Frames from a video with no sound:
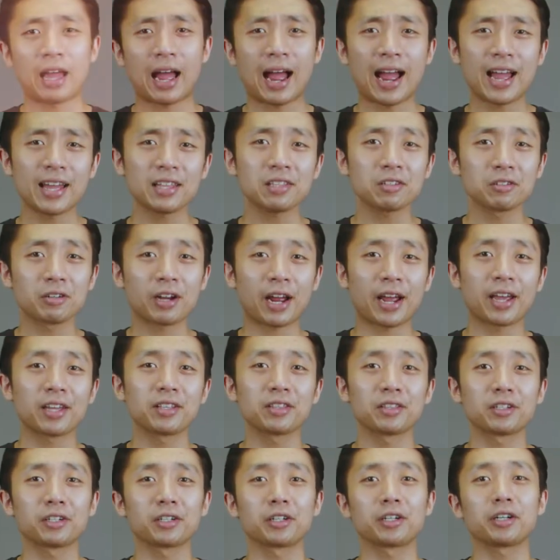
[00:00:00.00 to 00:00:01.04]
hand
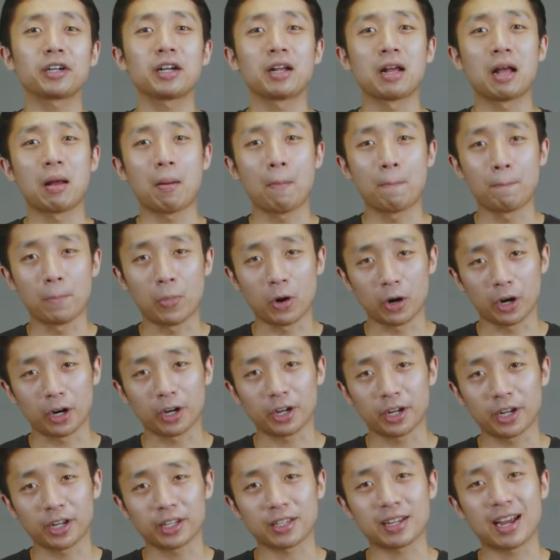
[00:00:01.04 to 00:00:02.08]
grinder
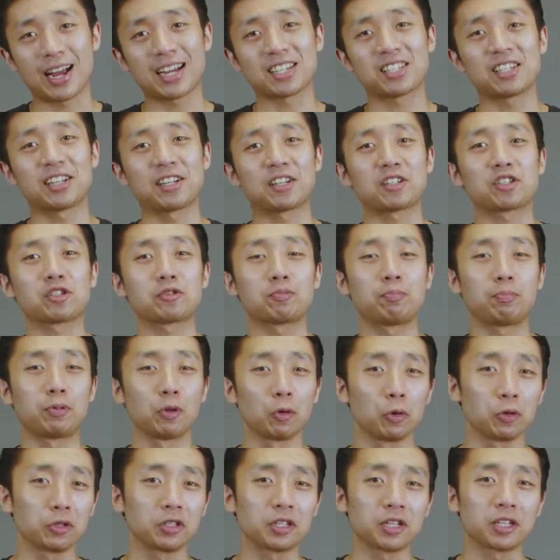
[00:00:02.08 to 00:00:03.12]
market has
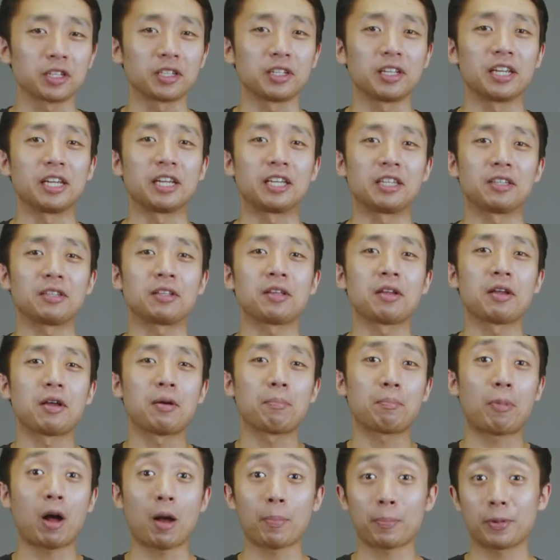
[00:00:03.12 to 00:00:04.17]
exploded in
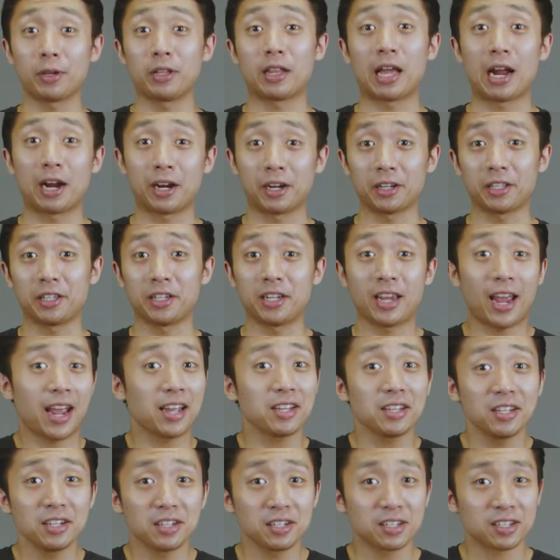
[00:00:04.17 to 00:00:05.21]
popularity
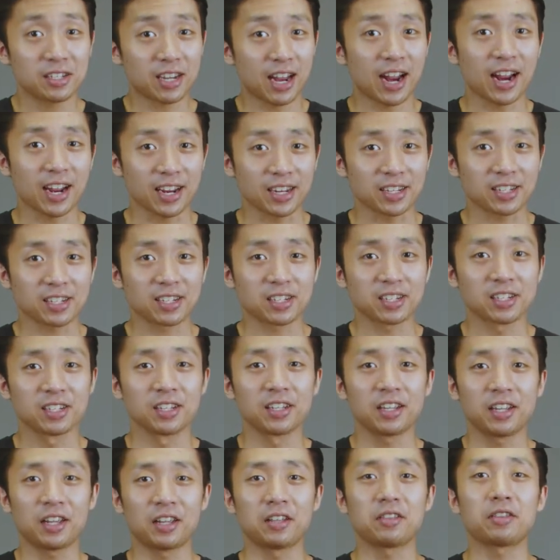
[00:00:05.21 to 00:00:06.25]
and in size
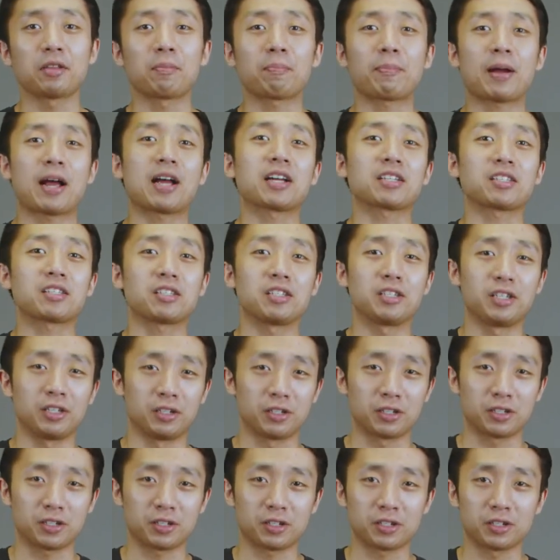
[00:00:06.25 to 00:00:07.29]
in the past
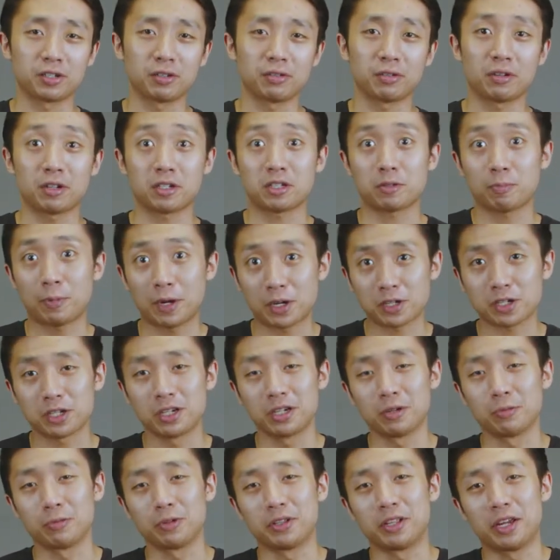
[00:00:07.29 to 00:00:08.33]
years.
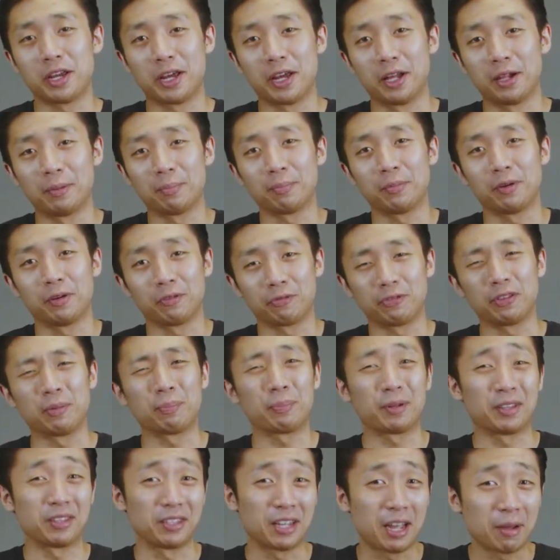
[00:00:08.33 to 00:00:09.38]
Especially with the help of the
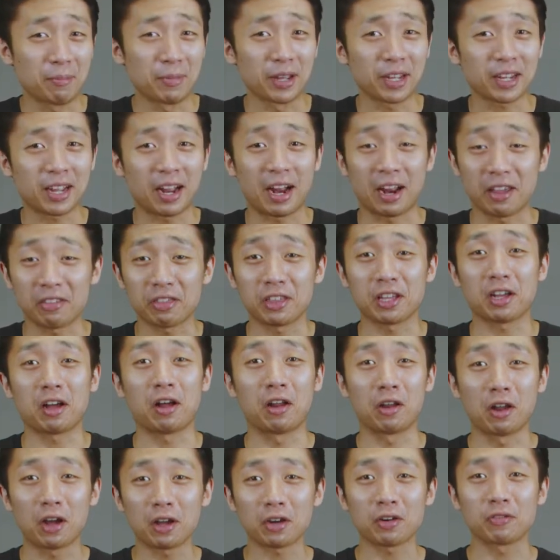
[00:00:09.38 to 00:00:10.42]
pandemic, I think a
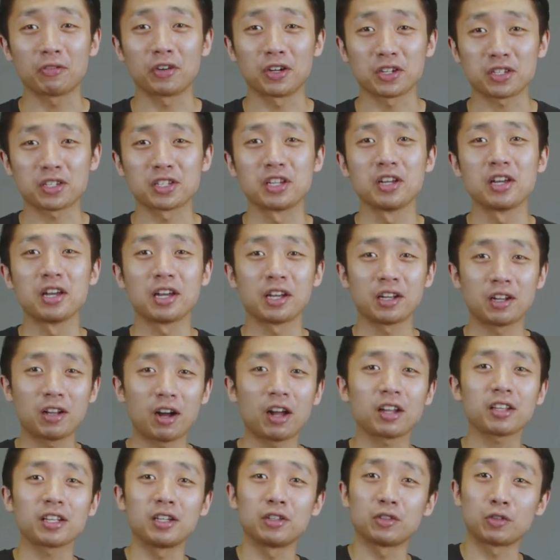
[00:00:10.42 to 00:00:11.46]
lot of us
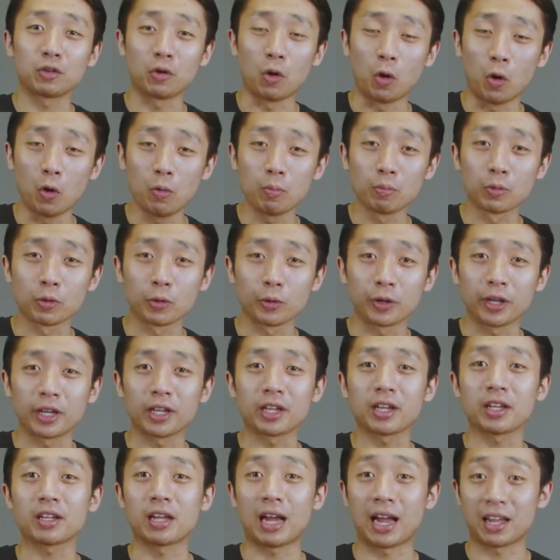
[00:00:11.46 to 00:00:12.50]
got into
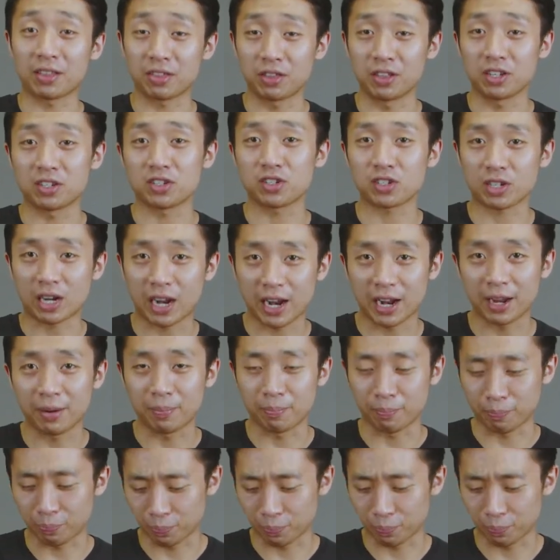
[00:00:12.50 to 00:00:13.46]
homebrewing at this time.